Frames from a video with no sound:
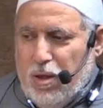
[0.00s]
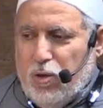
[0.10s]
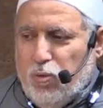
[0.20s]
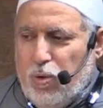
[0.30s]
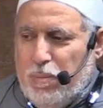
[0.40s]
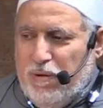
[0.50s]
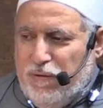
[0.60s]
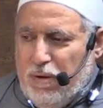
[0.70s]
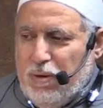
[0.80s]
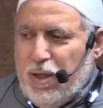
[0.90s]
it will be
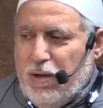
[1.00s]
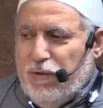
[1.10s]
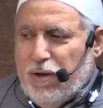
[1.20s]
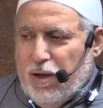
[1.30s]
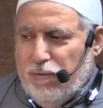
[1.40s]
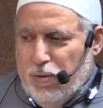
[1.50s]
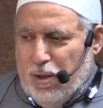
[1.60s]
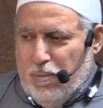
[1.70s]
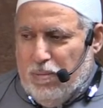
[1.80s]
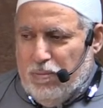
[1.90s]
very difficult for
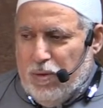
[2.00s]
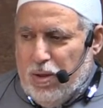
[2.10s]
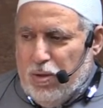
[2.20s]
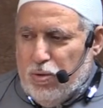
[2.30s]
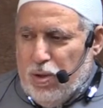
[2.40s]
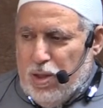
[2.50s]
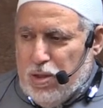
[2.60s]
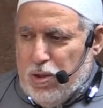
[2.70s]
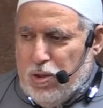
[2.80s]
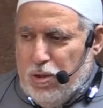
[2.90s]
them to
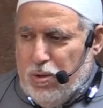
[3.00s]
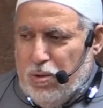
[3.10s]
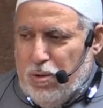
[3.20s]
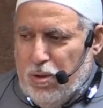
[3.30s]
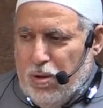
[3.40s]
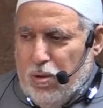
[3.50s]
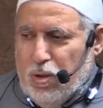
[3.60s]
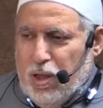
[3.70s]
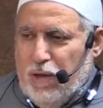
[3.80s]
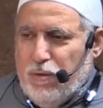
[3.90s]
listen to you
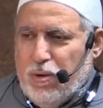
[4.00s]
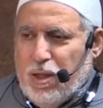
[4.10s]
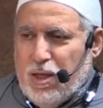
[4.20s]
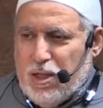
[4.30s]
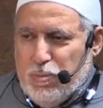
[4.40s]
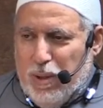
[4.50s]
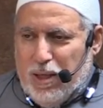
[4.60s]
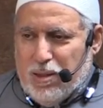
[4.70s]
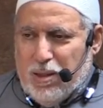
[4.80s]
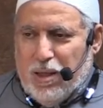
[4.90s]
or give you the
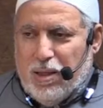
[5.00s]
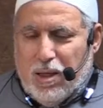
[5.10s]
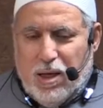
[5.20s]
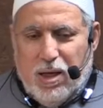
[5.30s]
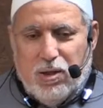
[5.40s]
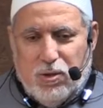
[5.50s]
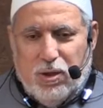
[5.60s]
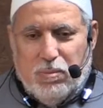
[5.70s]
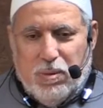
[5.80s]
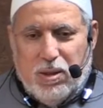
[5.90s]
respect and the kind
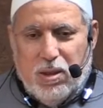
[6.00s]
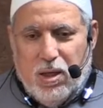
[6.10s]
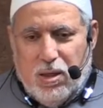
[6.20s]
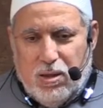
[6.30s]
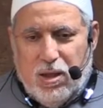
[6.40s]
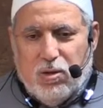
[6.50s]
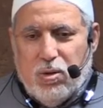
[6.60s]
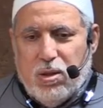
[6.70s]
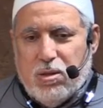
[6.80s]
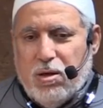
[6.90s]
treatment that
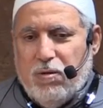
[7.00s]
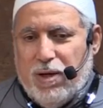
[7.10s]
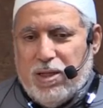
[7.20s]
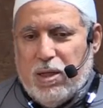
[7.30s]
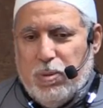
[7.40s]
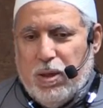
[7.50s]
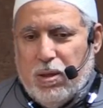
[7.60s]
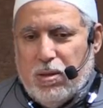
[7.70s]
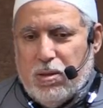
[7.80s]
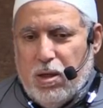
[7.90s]
you deserve as a
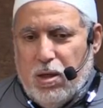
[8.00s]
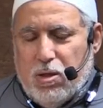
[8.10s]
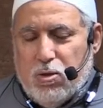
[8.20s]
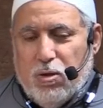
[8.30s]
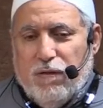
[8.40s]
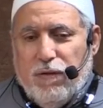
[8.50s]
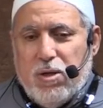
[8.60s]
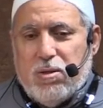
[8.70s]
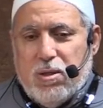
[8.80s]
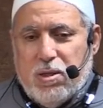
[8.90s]
parent. So the
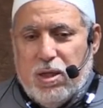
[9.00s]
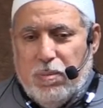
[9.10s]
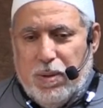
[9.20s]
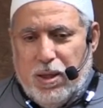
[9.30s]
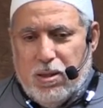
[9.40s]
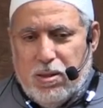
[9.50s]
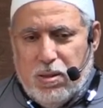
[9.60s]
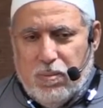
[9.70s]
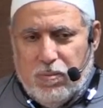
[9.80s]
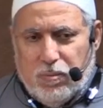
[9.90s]
first step is